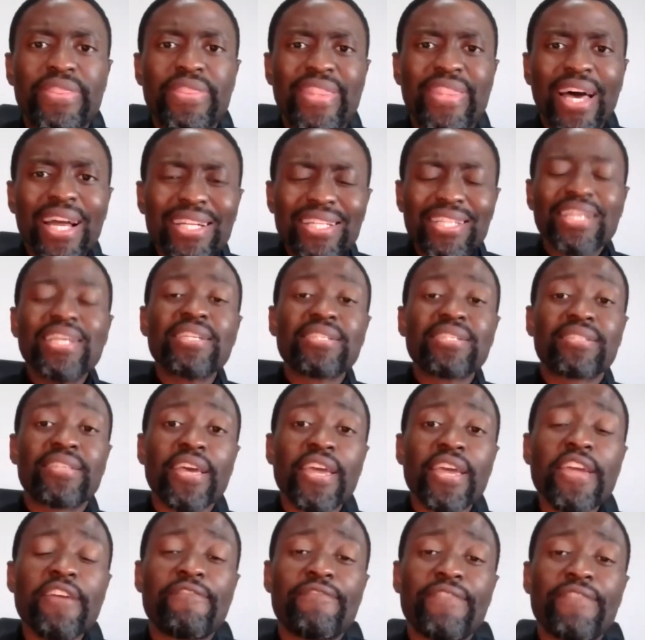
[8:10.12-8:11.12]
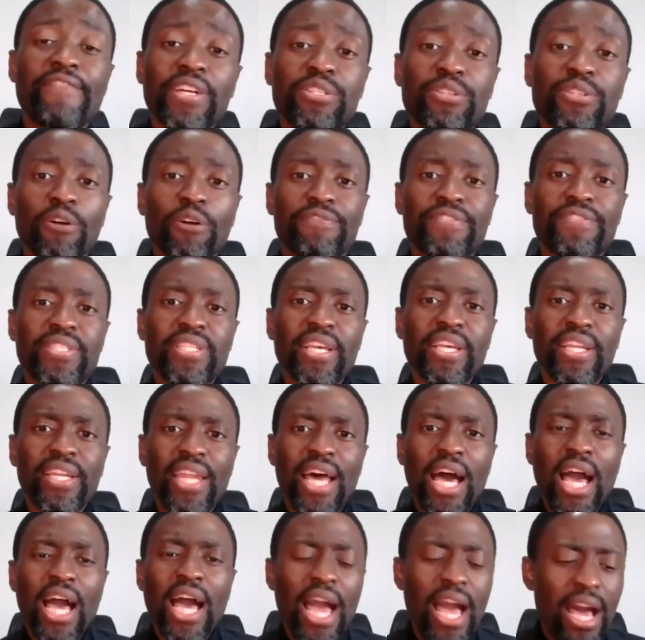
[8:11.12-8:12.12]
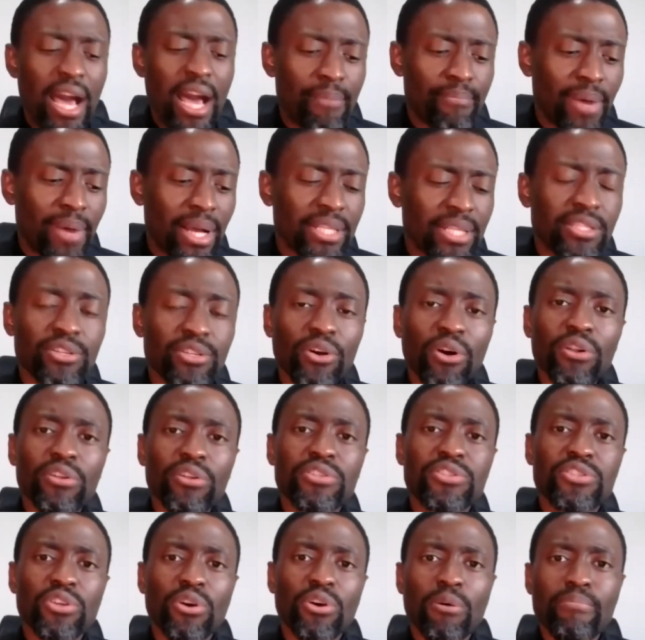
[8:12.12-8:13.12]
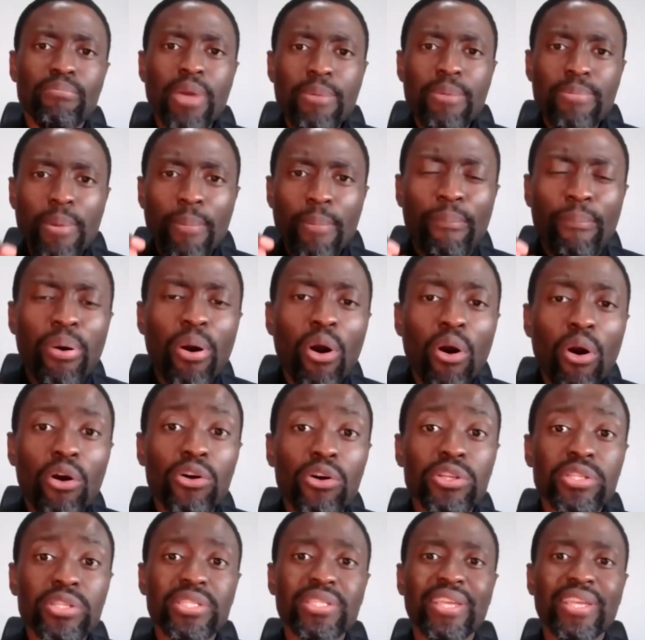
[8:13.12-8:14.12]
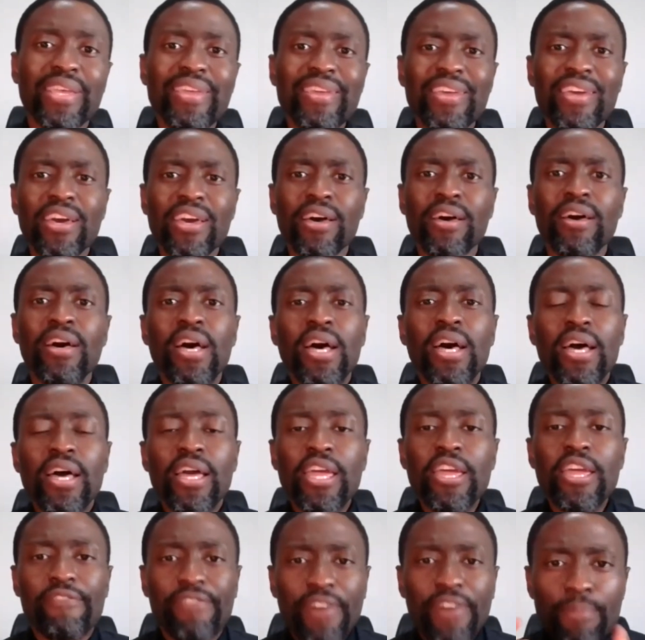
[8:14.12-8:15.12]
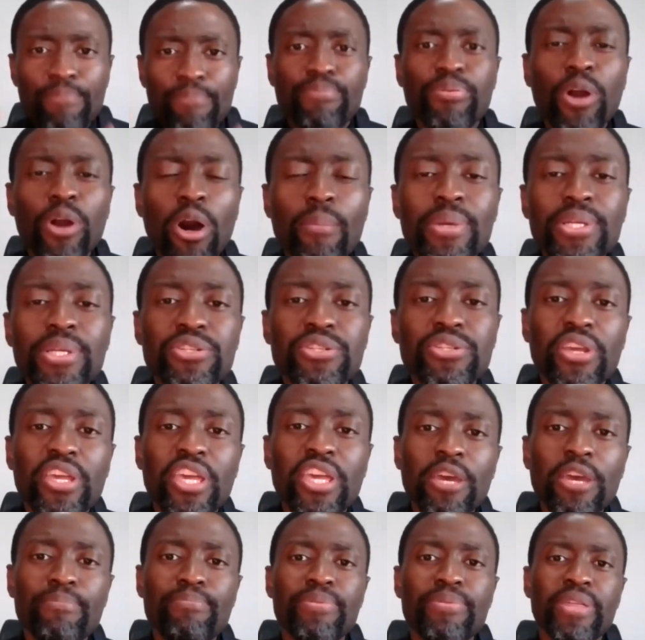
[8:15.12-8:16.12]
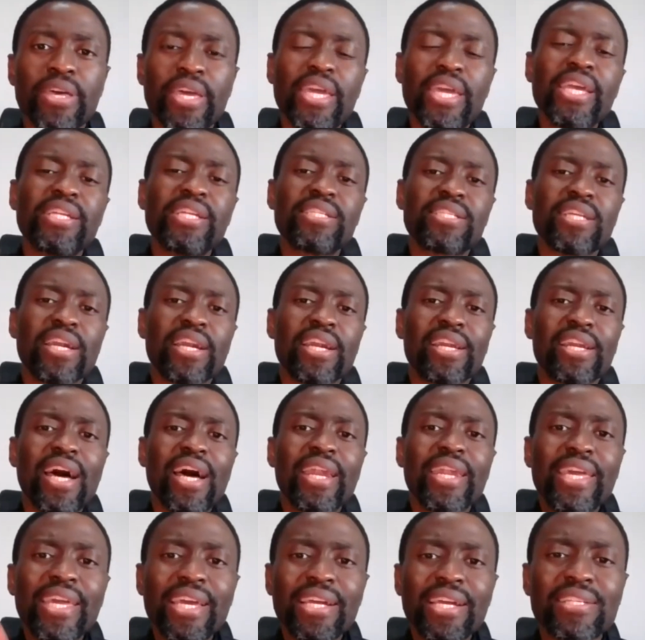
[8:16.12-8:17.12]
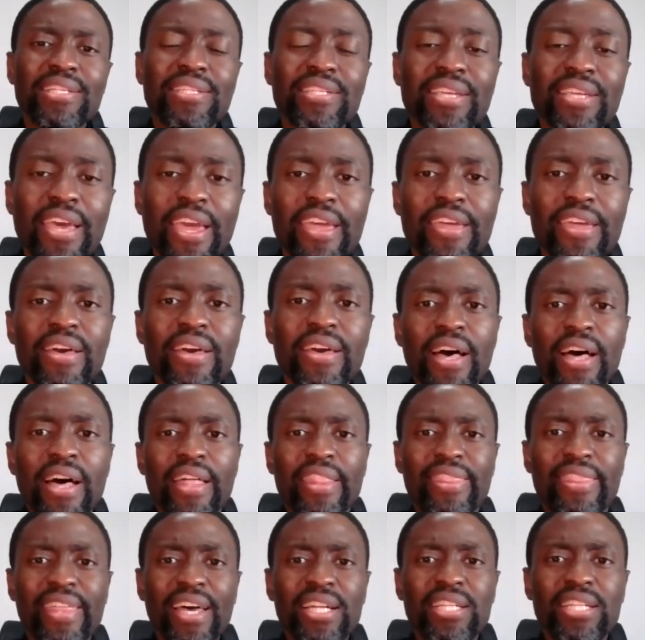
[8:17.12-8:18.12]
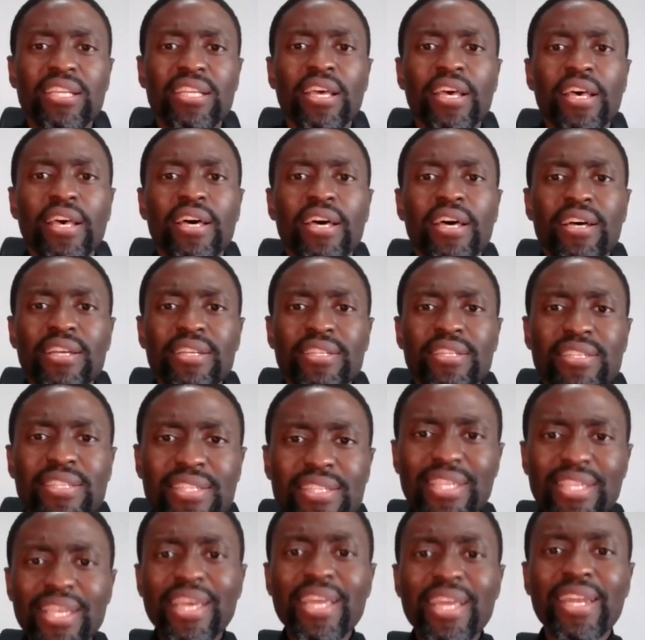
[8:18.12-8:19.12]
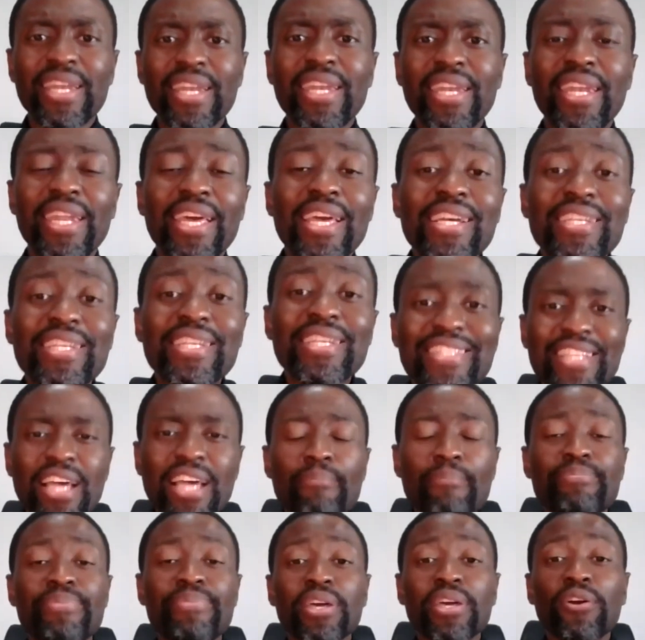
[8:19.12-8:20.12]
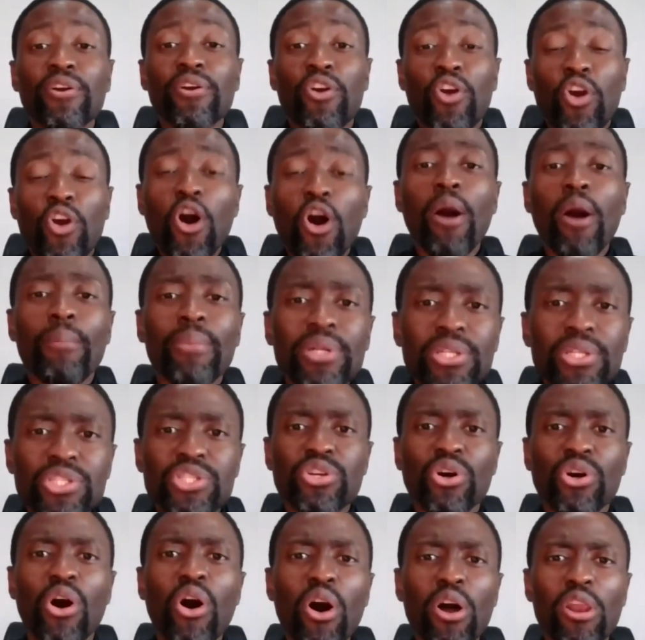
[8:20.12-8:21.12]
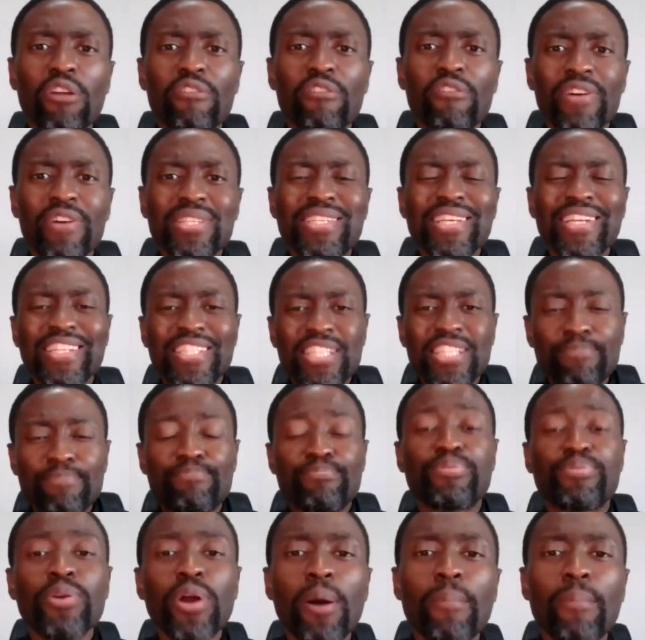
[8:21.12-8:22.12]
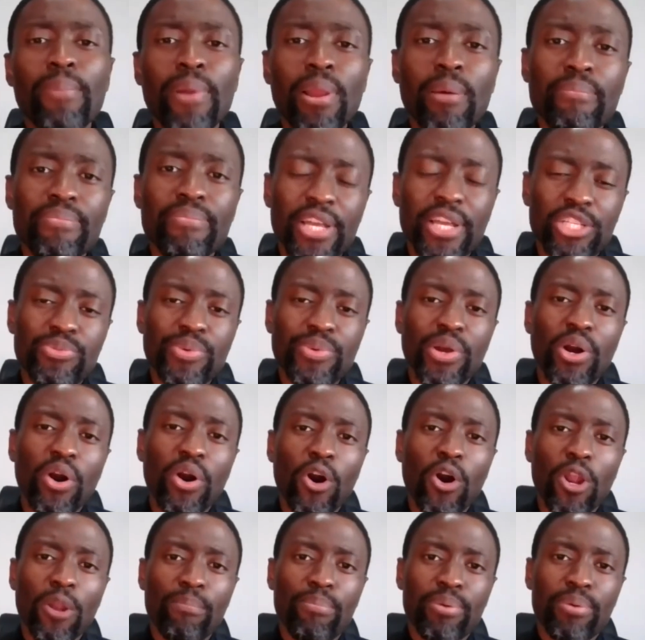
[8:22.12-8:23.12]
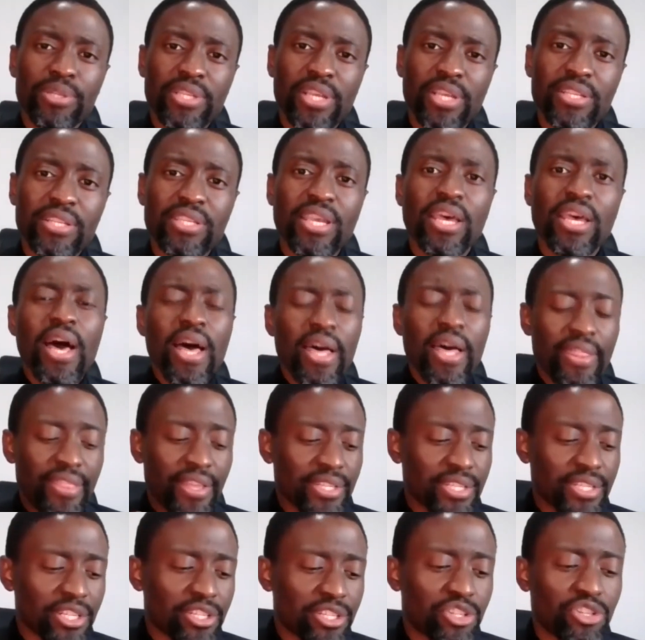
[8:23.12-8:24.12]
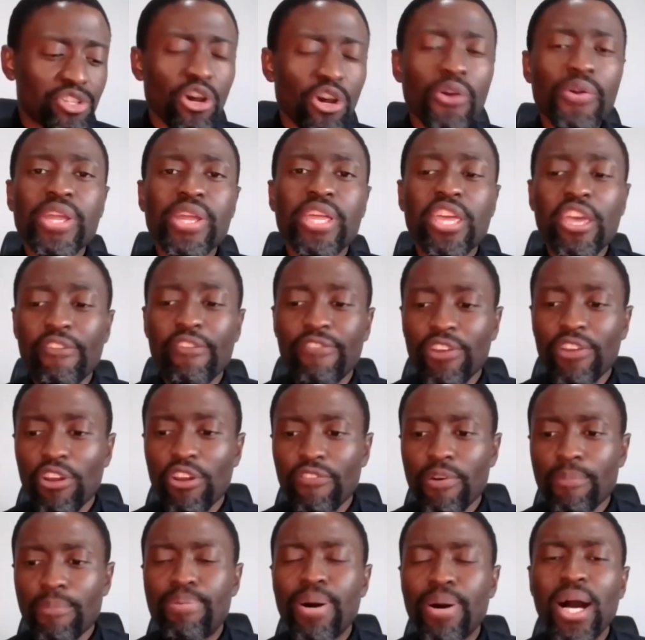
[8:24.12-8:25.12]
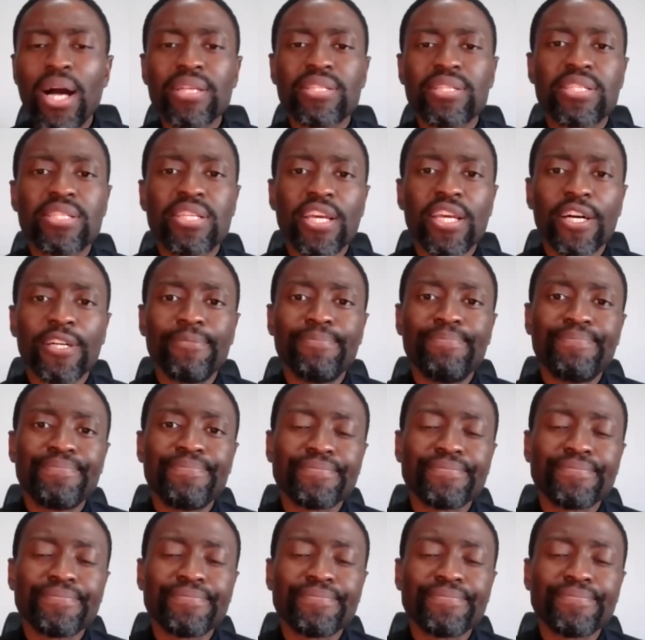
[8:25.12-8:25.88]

That is the effect of sin. I, I, must also maybe pause here if I promise to keep the engine running and say that uh, sin is something common to all of us. It is a problem that we all possess. There's a story given of a pastor